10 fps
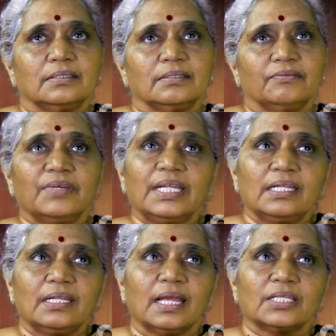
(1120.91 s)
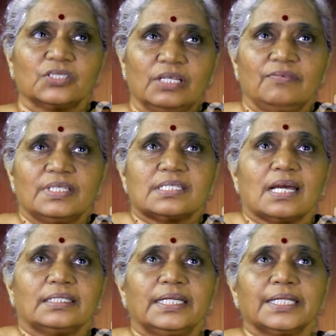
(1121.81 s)
when actually we
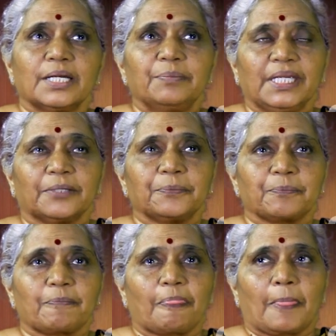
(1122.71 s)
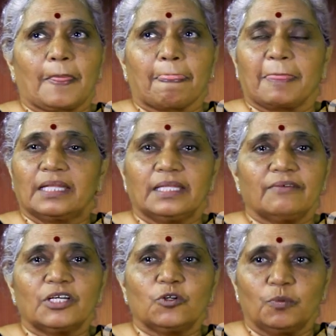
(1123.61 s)
started coming, there were
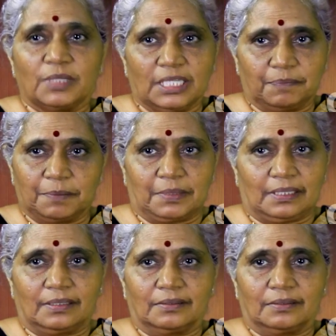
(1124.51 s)
no many people.